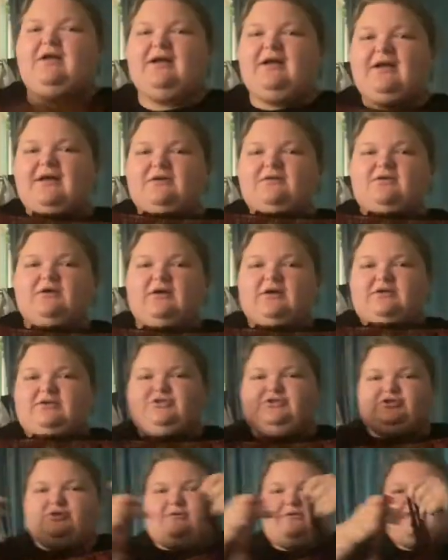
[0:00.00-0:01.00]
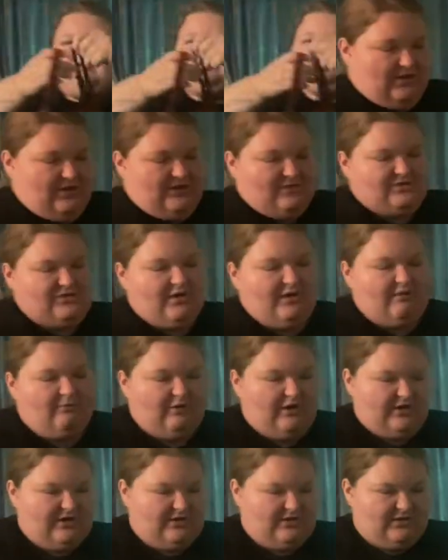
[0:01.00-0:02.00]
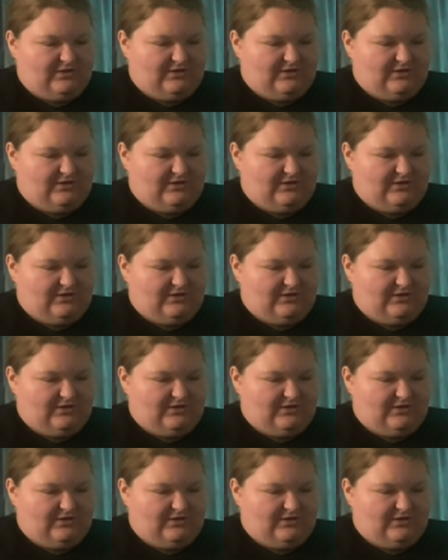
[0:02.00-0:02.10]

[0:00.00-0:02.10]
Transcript: I don't know how to show this. So I wanted